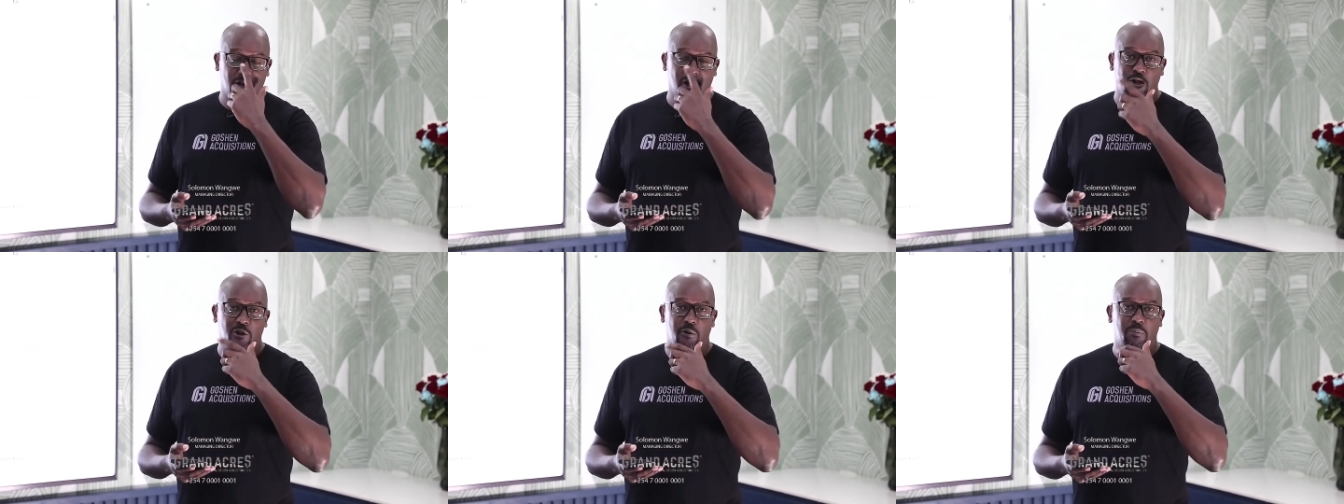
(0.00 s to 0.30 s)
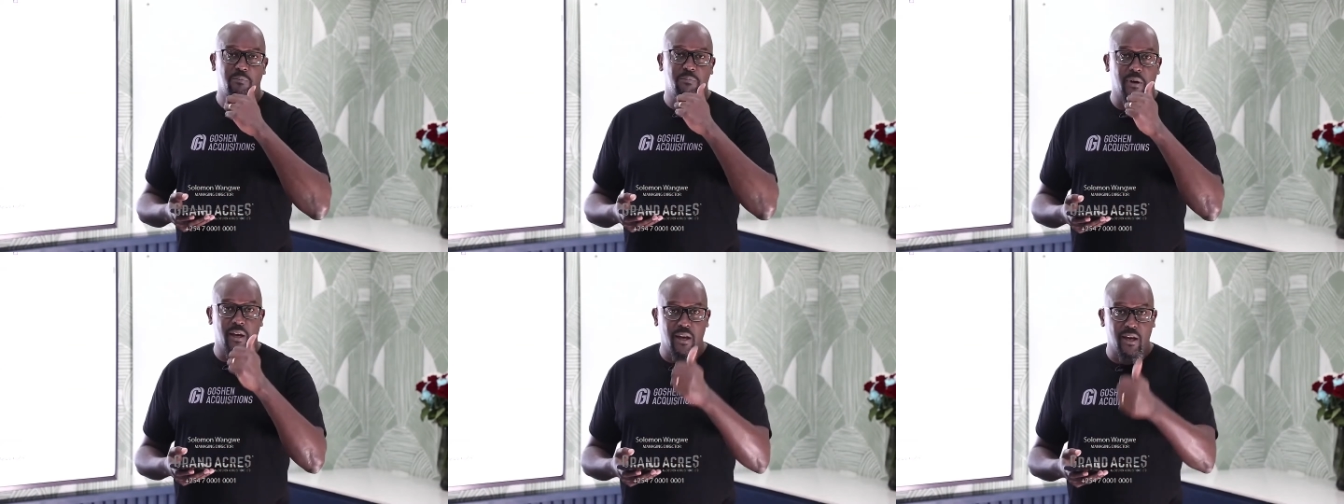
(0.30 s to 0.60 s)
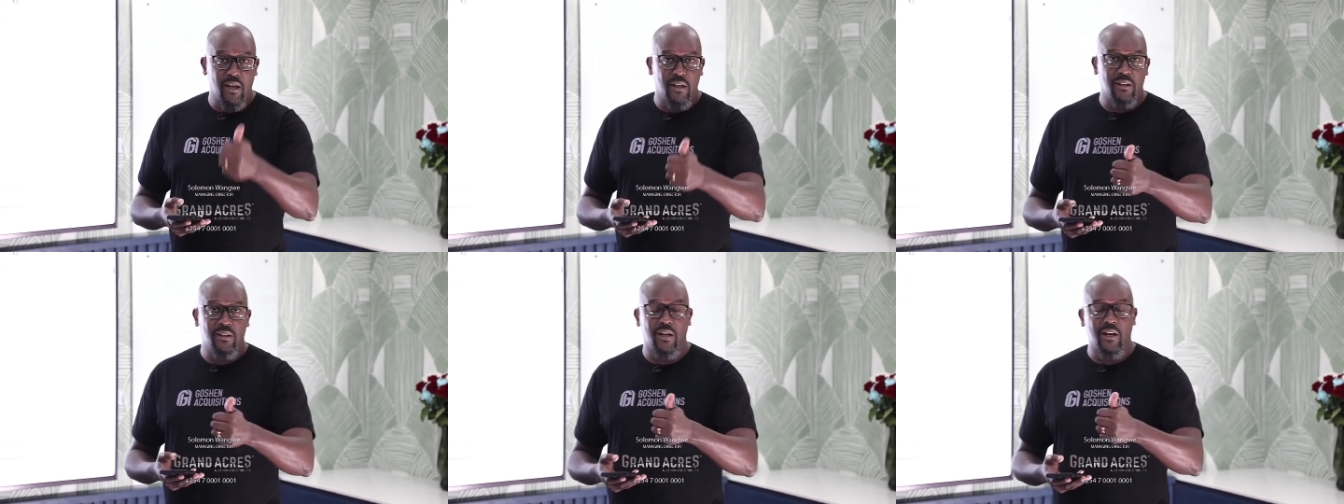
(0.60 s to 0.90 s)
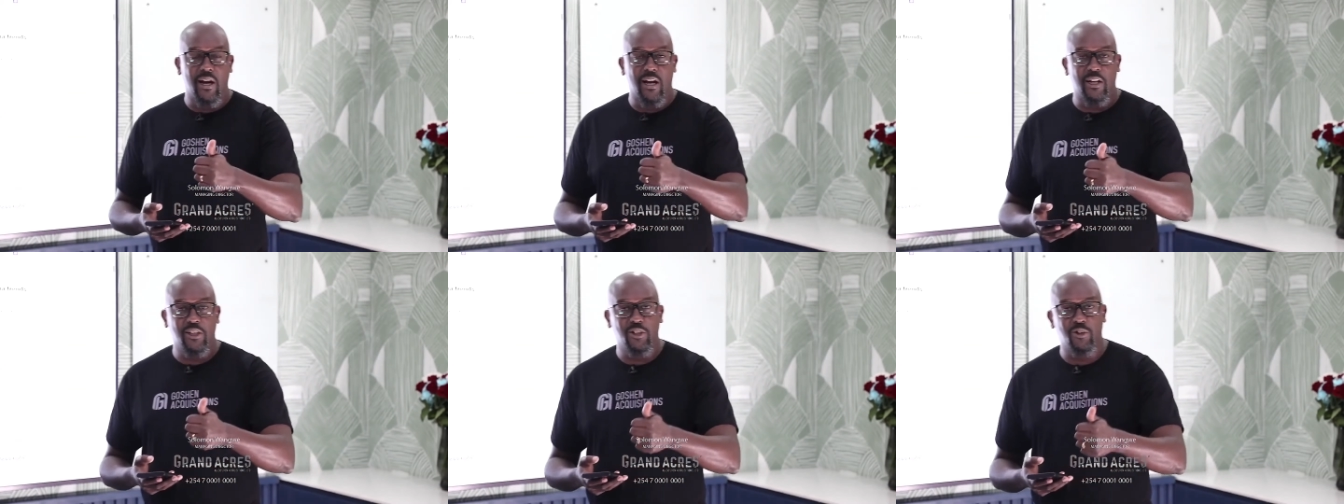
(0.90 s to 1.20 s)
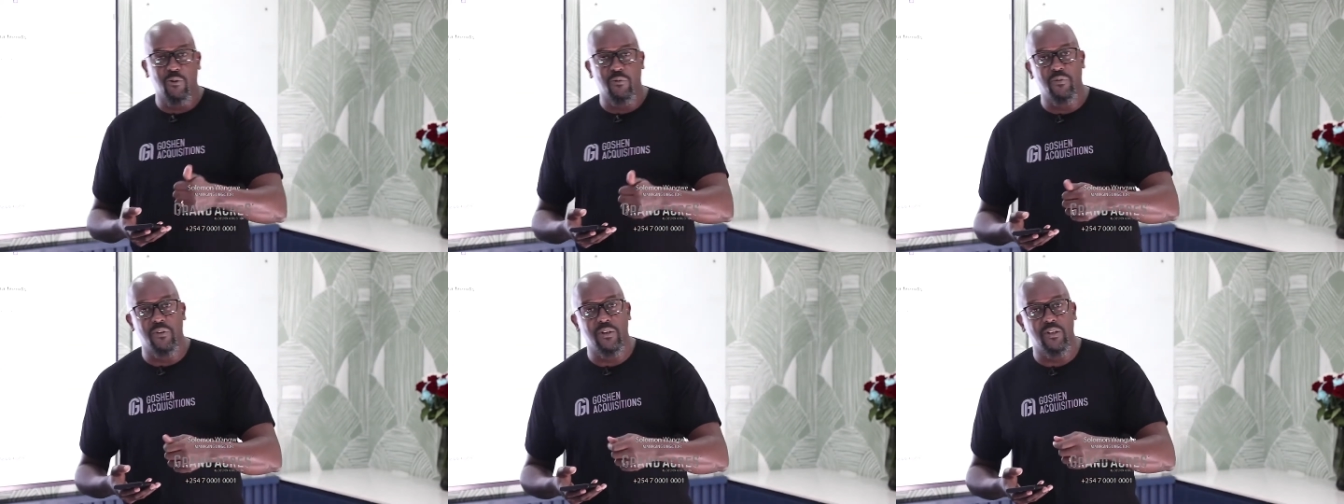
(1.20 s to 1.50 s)
you pay at the cash
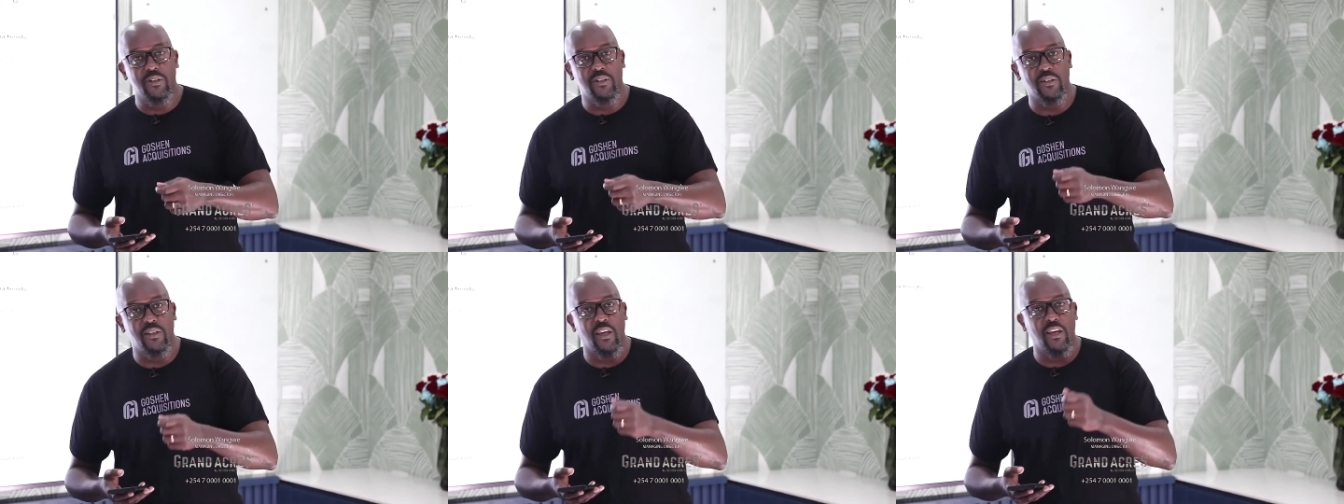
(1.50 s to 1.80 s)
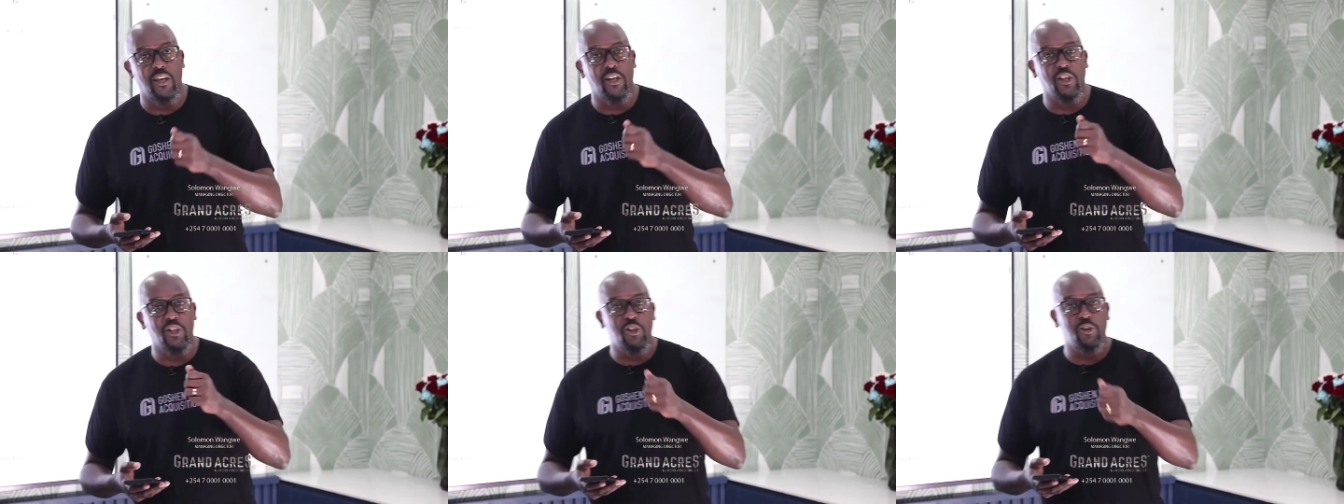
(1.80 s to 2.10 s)
office, they issue